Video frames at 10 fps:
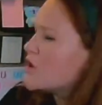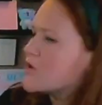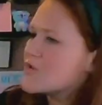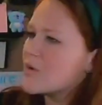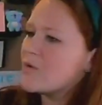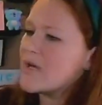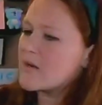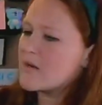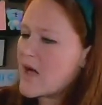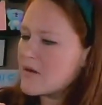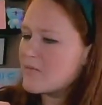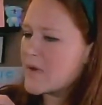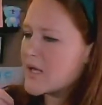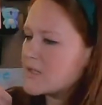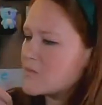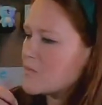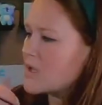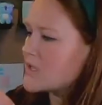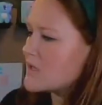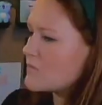So in a lot of ways,
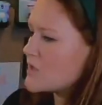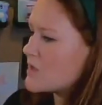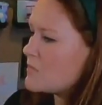it seems like